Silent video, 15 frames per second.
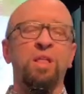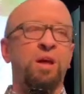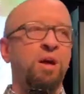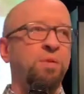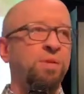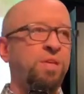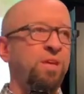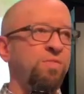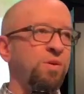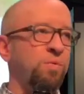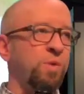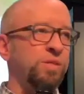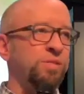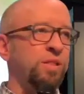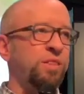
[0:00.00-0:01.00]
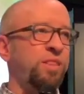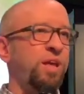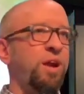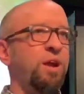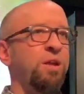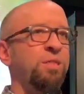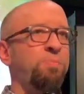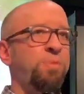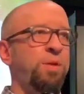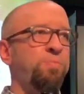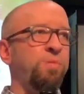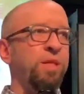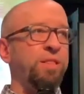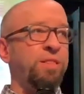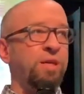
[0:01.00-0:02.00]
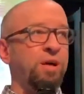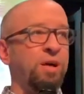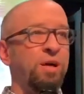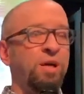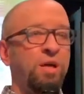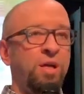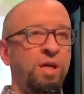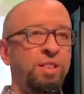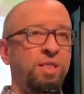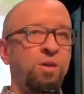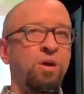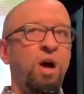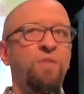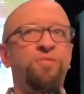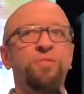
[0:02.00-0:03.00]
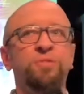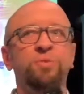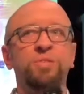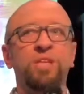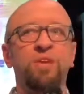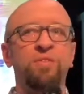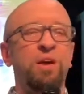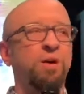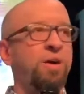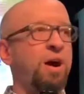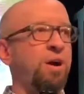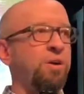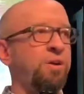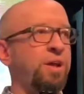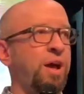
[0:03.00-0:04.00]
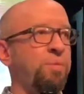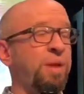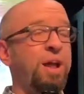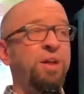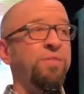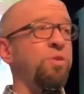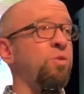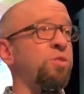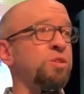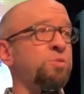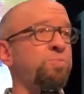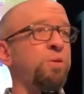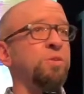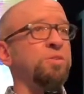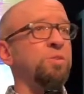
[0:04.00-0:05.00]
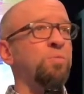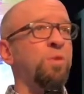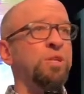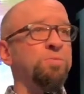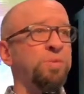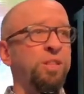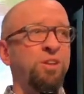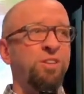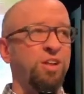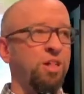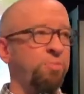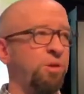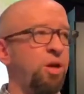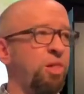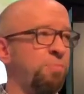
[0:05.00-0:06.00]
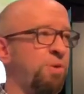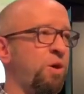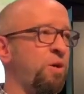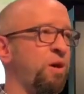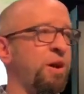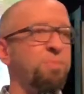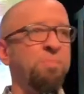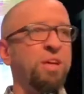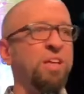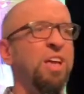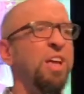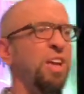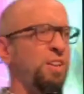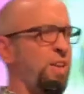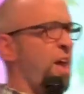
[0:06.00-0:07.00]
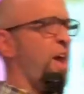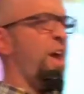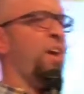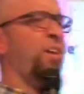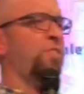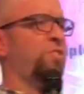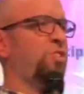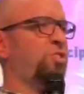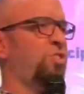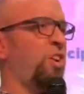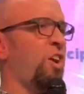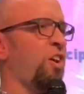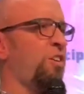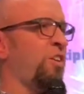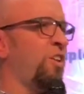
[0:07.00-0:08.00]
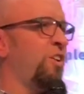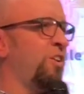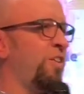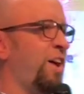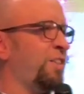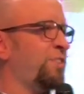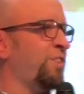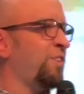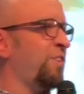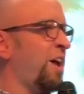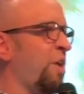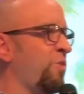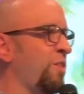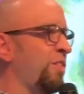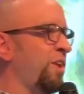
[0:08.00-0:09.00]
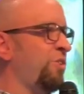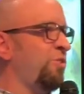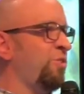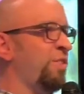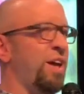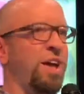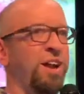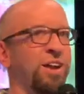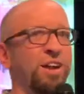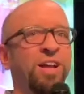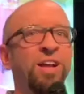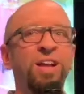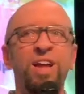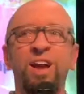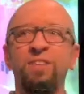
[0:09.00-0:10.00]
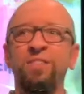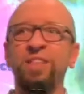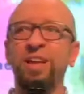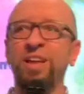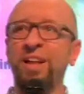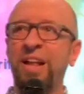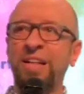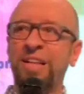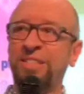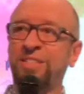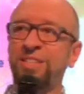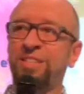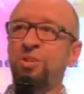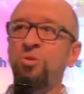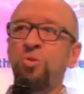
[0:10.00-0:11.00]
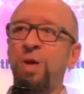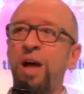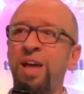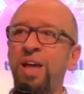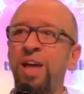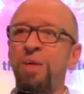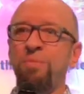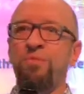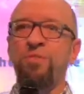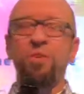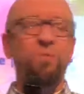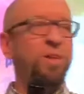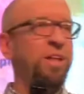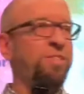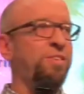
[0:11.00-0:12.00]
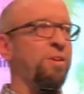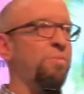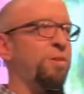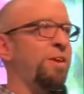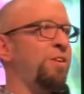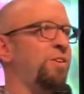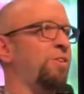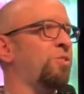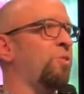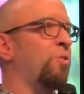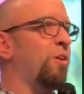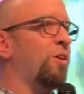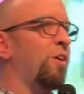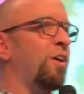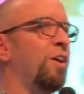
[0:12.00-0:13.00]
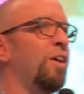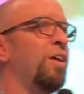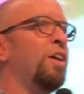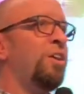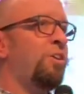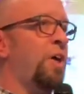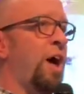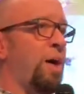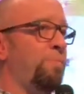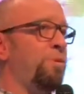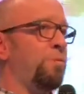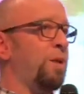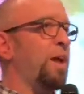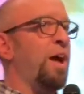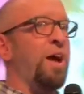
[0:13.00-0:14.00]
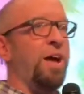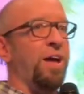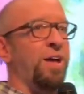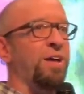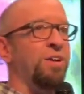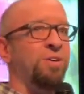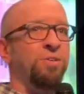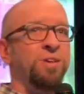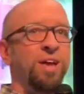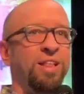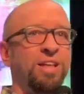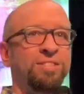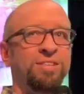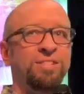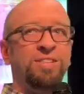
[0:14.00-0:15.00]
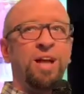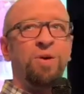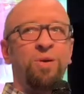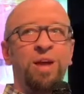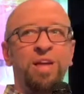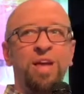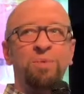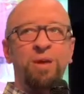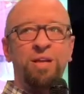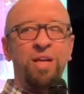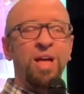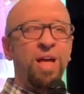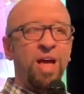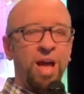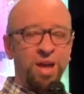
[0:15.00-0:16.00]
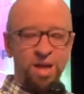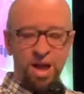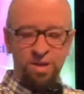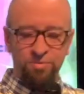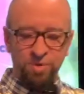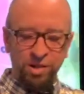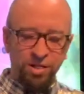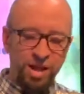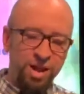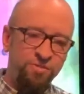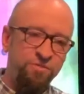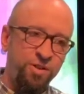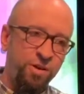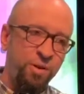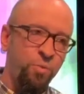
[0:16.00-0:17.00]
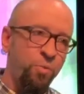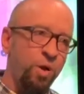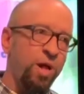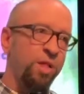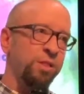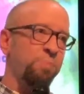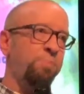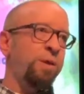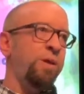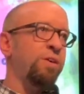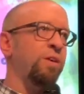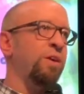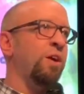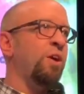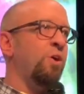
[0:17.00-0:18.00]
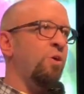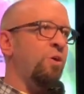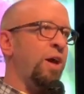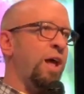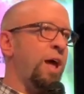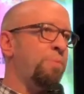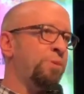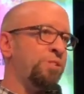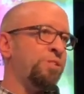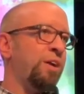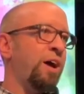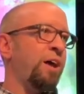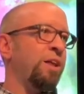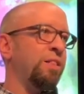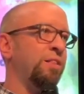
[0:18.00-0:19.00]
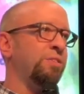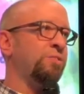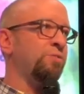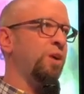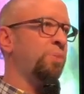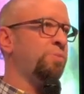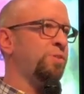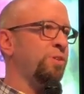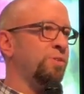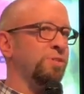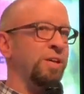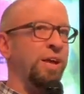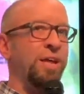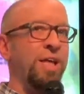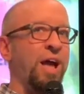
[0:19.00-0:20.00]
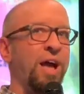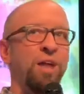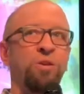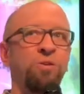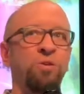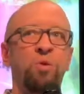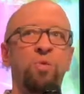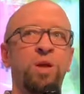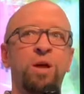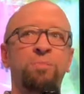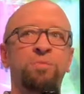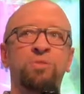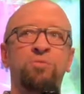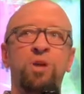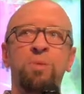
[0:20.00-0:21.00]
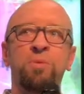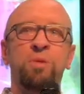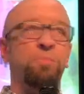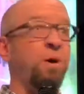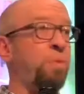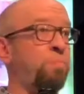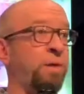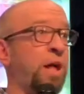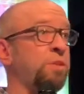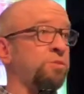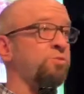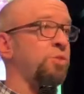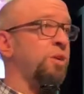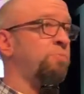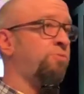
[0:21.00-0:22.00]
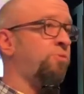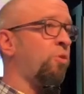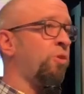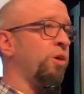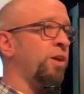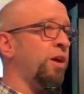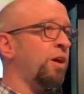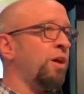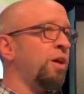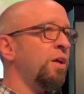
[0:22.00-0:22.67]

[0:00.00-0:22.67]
Uh, giving wasn't there. The people at the that the office was giving a hard time. And I didn't even know who this person was, but they're telling me all about it. And I'm like, yeah, he's a jerk. You know, that's how can they do that and everything. And that's just who I am. If you need somebody in your corner, yeah, I'm your guy. Okay, that's just I am. I, I, I relate very well to Peter or Abishai in the scriptures. Like, I don't know what I'm screaming about, but I'll scream for you.